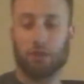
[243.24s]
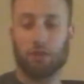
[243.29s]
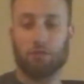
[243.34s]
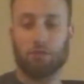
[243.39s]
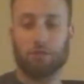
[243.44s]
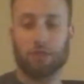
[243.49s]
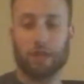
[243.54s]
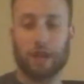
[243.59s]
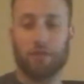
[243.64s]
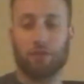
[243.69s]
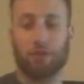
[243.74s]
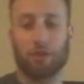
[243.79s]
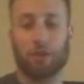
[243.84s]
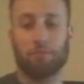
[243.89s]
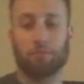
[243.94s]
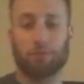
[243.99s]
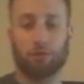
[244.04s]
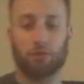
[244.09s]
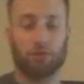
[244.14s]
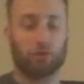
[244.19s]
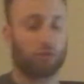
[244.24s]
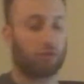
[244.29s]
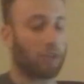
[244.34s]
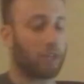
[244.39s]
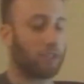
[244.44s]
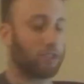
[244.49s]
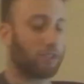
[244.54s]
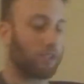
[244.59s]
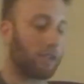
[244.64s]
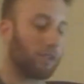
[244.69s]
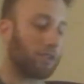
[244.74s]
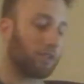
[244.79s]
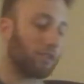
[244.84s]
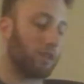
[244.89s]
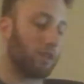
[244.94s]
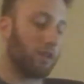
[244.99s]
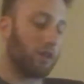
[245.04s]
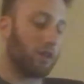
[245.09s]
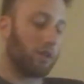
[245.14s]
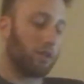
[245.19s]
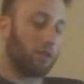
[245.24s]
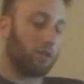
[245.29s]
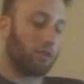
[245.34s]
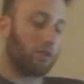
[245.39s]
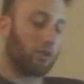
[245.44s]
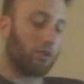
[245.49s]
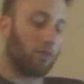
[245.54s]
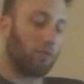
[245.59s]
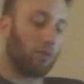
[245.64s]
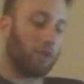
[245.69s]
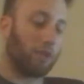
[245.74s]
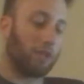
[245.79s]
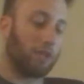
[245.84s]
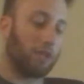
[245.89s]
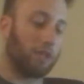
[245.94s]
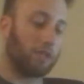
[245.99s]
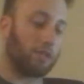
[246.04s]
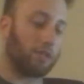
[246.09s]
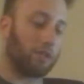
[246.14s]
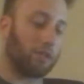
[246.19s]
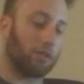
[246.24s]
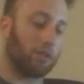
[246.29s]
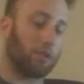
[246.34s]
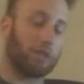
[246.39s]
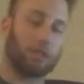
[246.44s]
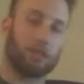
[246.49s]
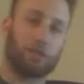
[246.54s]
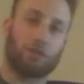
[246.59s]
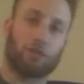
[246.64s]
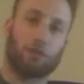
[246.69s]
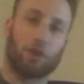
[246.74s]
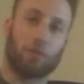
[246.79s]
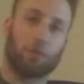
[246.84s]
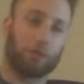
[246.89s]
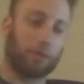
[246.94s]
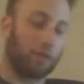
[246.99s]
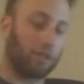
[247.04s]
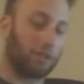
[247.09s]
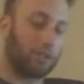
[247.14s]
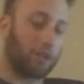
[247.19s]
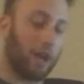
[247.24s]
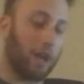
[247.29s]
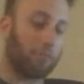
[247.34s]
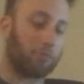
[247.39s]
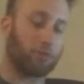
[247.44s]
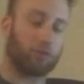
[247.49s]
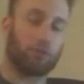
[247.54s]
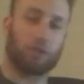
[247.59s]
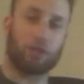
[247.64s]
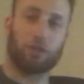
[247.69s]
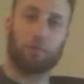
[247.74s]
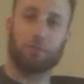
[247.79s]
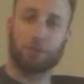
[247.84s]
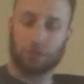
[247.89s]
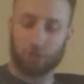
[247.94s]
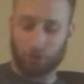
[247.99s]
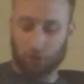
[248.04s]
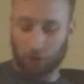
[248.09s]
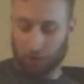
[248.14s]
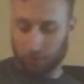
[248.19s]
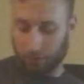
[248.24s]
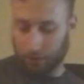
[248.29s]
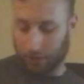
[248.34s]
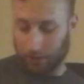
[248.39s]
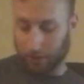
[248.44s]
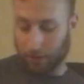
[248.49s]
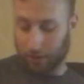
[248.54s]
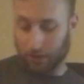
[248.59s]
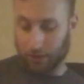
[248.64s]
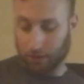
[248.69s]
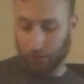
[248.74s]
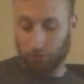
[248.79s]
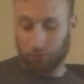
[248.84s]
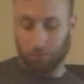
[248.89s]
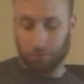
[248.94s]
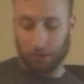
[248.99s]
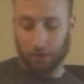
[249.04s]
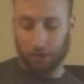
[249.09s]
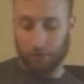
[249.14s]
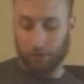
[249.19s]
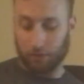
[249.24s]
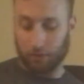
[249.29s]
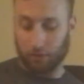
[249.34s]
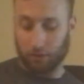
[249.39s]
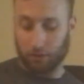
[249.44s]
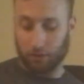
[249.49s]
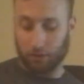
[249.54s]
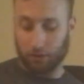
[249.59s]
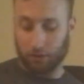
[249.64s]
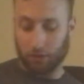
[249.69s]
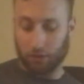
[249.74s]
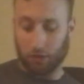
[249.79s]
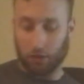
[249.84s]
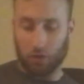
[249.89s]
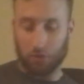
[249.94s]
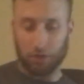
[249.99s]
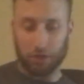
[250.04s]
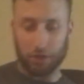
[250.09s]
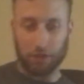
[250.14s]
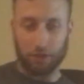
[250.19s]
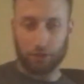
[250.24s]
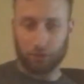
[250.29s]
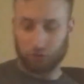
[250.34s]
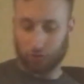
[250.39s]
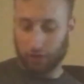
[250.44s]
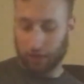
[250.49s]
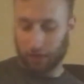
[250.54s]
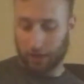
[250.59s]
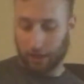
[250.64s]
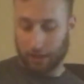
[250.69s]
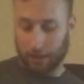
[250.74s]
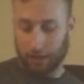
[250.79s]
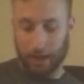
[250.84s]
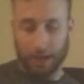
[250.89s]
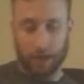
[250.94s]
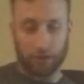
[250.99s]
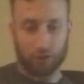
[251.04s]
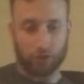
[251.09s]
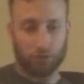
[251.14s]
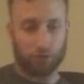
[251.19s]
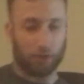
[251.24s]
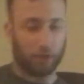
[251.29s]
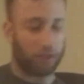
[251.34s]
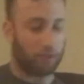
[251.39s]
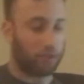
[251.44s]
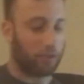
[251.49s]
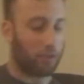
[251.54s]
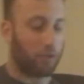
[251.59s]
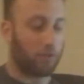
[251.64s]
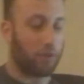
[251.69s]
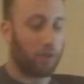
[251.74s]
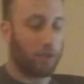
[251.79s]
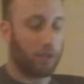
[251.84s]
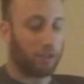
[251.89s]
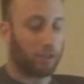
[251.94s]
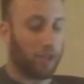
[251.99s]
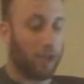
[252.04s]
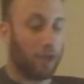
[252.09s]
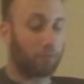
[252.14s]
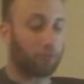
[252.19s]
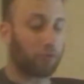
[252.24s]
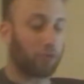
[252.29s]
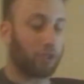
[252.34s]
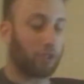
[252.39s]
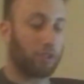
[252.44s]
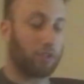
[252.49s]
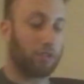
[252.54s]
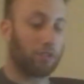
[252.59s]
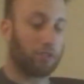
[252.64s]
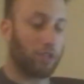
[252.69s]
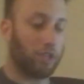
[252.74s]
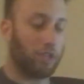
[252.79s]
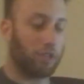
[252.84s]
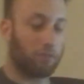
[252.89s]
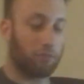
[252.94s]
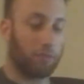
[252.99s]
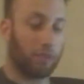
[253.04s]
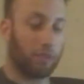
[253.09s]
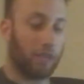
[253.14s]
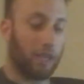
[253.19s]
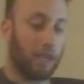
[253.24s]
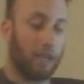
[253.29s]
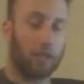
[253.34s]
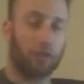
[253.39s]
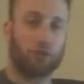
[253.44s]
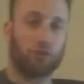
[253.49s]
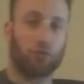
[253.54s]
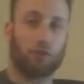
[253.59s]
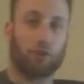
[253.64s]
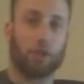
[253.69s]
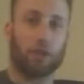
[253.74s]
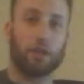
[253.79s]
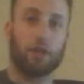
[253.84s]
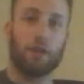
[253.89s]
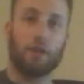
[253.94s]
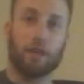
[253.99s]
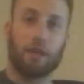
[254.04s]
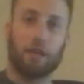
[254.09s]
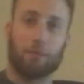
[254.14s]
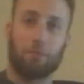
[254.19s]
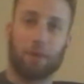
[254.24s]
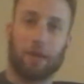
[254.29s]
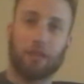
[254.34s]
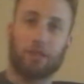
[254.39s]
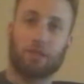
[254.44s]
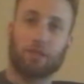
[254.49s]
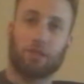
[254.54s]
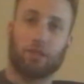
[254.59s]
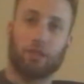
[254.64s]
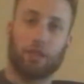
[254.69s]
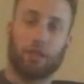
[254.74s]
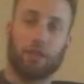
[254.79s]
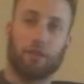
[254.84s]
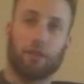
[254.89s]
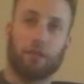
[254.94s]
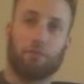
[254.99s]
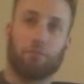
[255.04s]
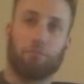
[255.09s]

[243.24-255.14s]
go down and up the string sets. So what it is, you're going to start with the top string. So I'm going to start with this grouping of the low E string and the A string. So the top string in this case would be the A string. And basically,